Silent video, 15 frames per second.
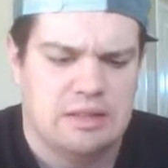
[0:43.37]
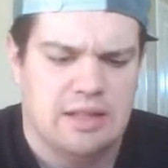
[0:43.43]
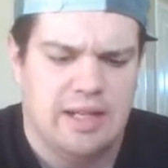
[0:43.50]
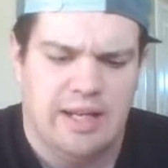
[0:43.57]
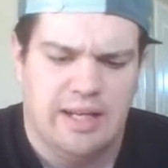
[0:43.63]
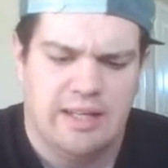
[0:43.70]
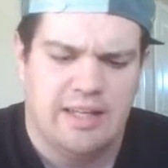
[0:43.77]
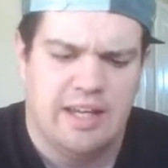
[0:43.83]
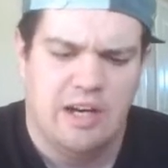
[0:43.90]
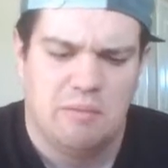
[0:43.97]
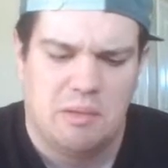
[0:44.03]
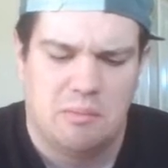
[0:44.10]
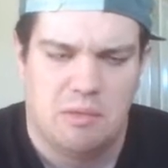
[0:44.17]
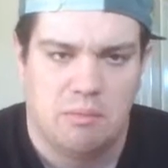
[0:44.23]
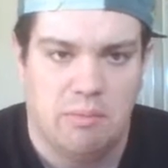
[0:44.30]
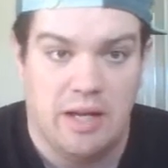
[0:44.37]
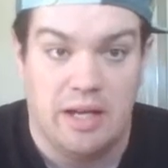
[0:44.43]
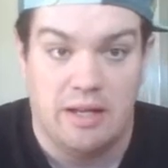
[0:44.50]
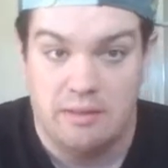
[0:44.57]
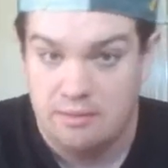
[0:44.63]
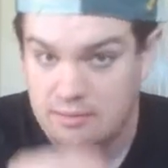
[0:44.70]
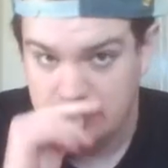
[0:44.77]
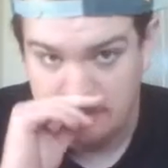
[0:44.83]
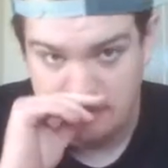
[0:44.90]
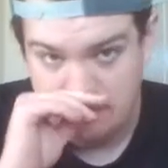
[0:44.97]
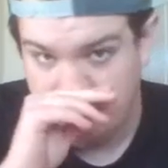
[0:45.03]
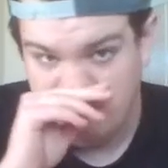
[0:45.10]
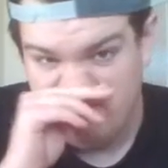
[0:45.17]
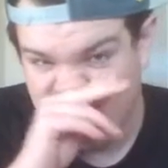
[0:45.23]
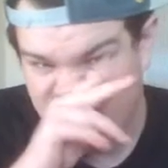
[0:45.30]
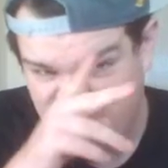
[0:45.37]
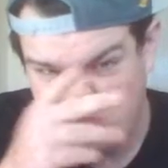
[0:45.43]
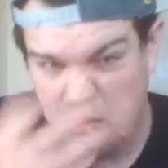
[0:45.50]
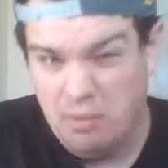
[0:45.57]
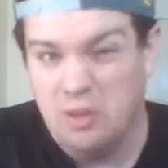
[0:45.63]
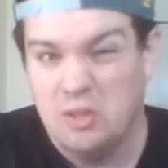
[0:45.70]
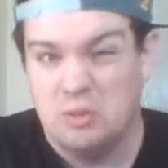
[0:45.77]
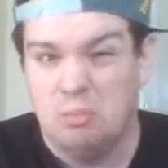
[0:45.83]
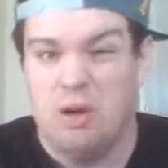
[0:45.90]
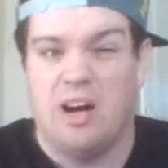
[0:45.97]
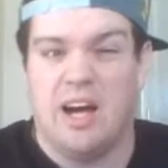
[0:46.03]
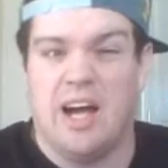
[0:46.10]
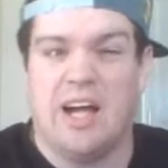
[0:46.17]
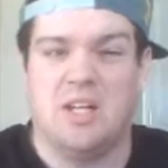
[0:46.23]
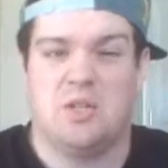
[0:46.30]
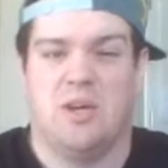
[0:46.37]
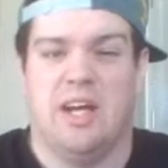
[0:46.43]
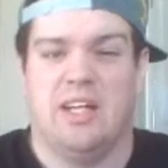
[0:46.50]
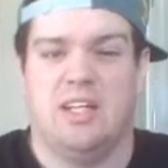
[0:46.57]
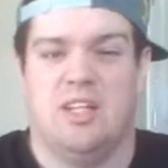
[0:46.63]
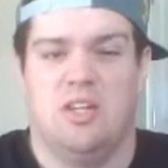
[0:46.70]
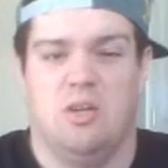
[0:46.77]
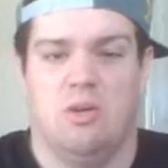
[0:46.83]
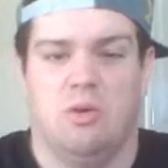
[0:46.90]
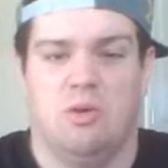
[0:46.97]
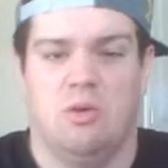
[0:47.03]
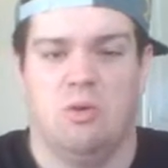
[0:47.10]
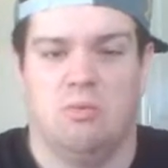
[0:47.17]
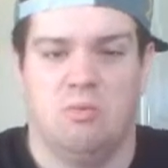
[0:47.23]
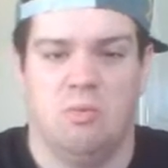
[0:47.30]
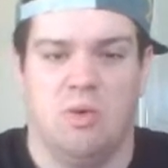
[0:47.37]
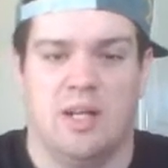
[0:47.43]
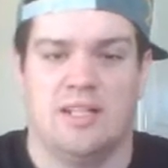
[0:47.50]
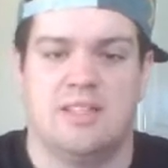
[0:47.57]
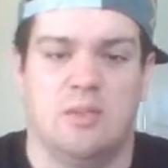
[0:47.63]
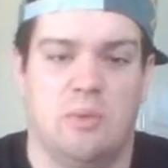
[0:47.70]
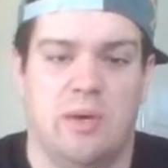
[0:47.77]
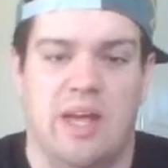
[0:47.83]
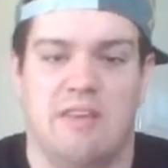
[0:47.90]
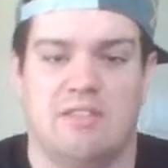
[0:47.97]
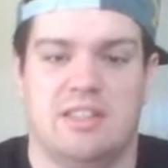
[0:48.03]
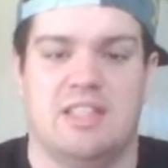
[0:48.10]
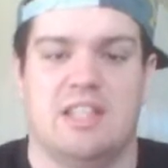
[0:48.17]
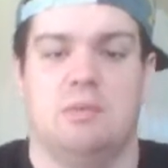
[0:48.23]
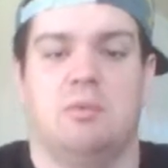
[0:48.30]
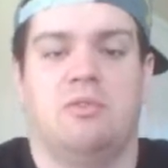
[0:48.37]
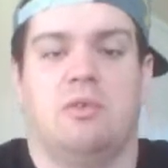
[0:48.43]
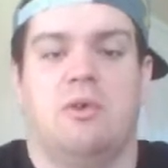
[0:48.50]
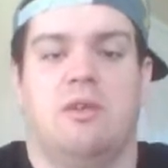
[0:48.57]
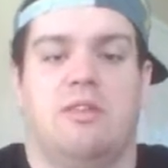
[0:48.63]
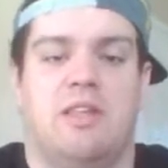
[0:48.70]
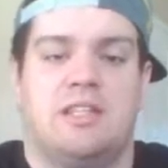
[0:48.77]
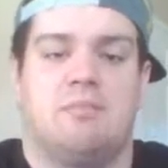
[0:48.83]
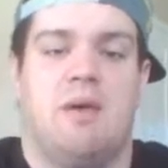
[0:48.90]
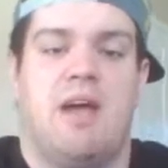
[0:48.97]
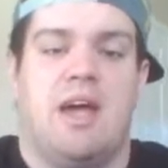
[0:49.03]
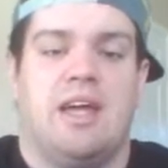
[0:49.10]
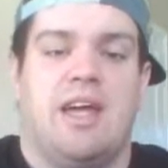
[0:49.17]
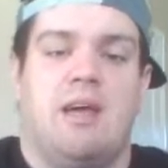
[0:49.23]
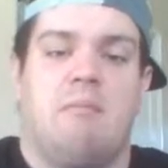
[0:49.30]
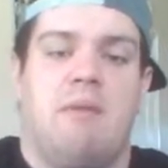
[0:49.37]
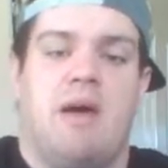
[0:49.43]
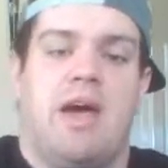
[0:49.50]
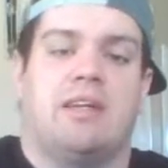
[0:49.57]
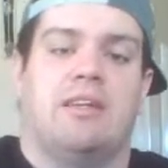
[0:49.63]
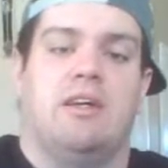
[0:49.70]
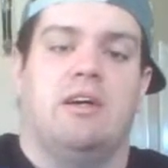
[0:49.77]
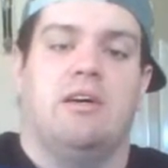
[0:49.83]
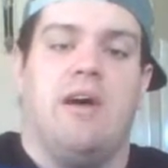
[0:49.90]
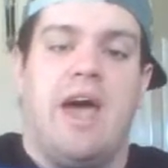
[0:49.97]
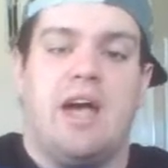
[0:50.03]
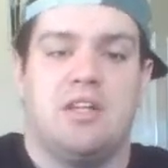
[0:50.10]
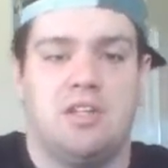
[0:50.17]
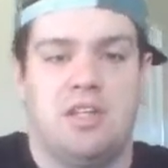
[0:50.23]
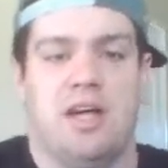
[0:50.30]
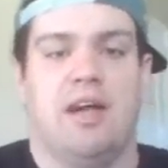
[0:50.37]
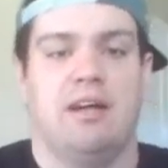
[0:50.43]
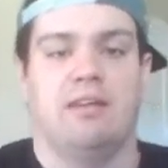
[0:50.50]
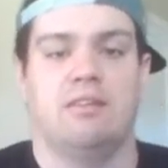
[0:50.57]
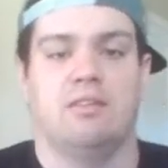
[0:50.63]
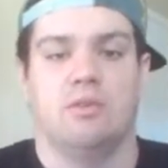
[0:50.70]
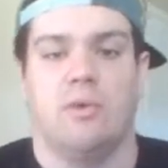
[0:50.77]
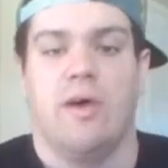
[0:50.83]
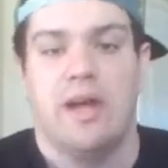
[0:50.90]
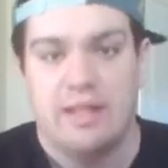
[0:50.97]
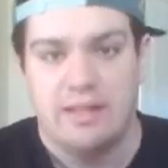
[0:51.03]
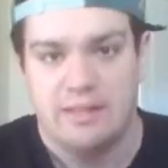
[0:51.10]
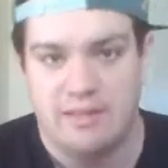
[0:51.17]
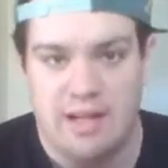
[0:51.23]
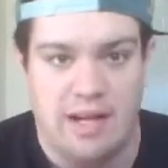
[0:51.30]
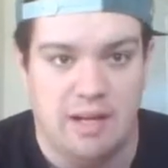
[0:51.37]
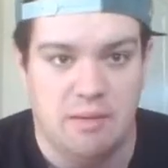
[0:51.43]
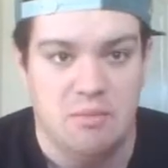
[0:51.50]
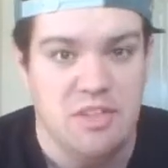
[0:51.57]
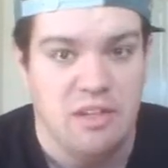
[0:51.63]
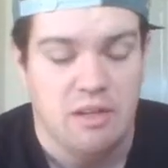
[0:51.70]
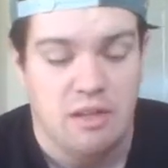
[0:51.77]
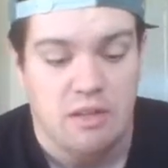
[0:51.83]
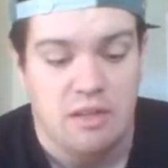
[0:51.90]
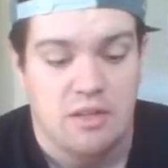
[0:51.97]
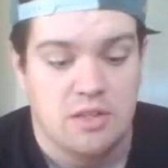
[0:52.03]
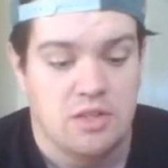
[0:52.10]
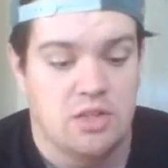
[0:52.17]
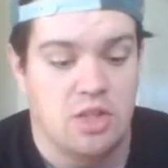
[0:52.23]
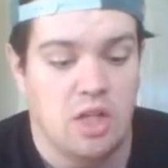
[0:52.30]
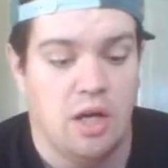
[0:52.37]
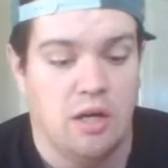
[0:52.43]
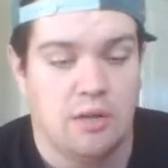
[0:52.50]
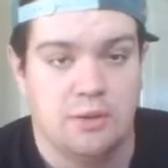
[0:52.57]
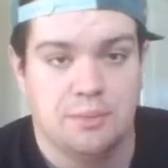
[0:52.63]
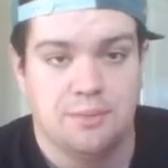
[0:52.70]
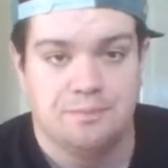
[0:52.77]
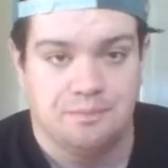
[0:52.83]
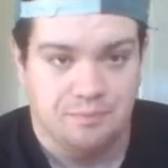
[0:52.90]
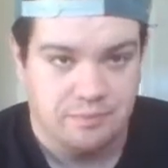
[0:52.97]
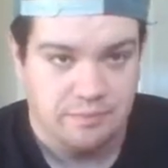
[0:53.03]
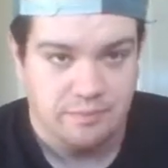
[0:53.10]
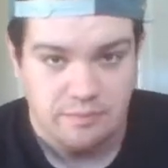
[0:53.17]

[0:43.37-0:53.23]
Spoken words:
I can't remember, but for the most part, I tried to do ones that we haven't seen before. This man came back, though. Hashtag great times. So,